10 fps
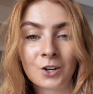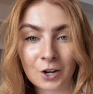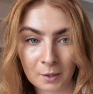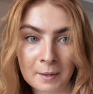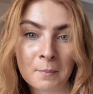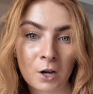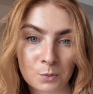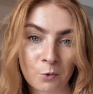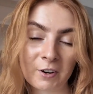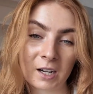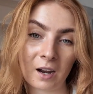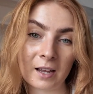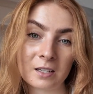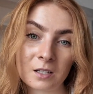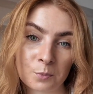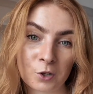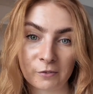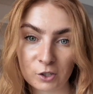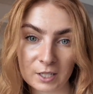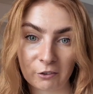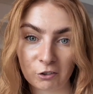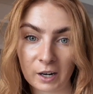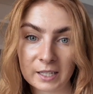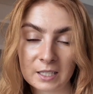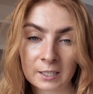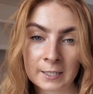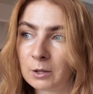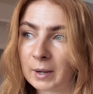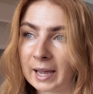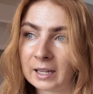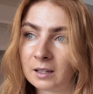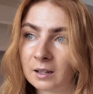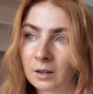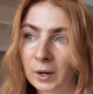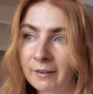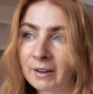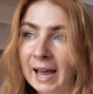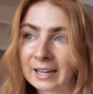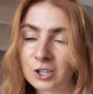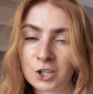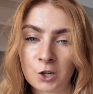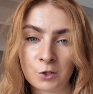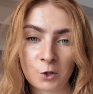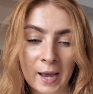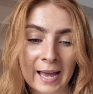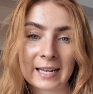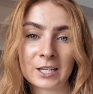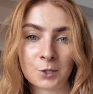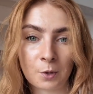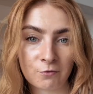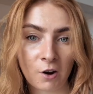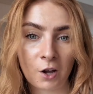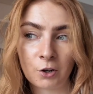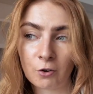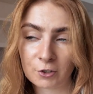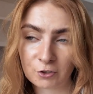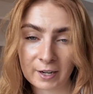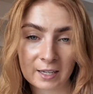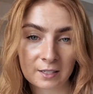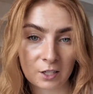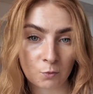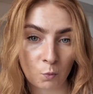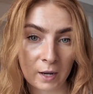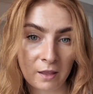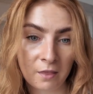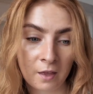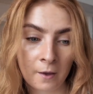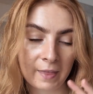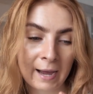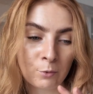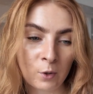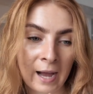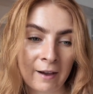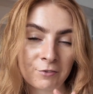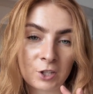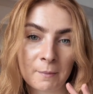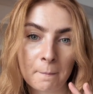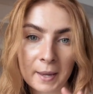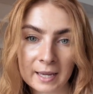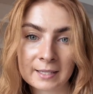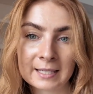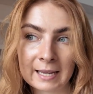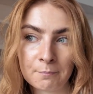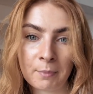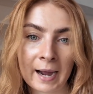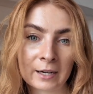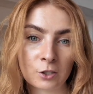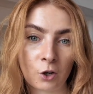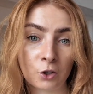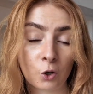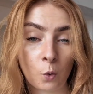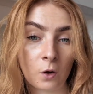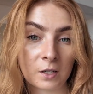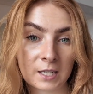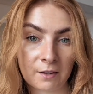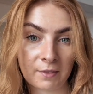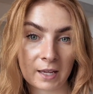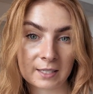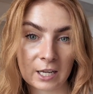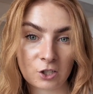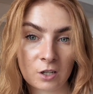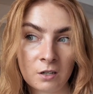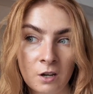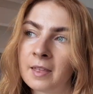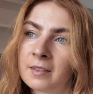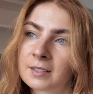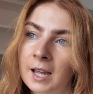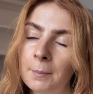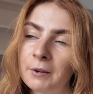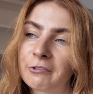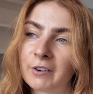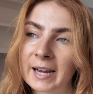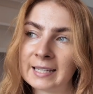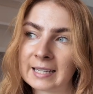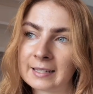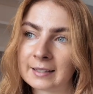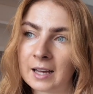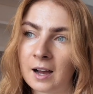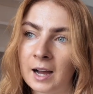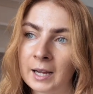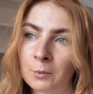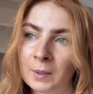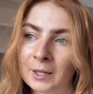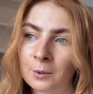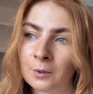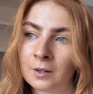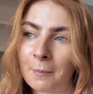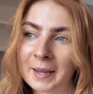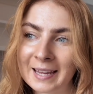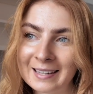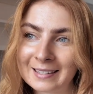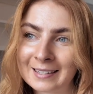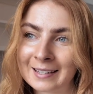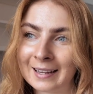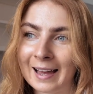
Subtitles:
you're going to be much more inclined to prove yourself right. Either way, whatever attitude you head into a run or a training session with, that will have the biggest impact on the quality of that session. And then there's a couple of phrases that I will repeat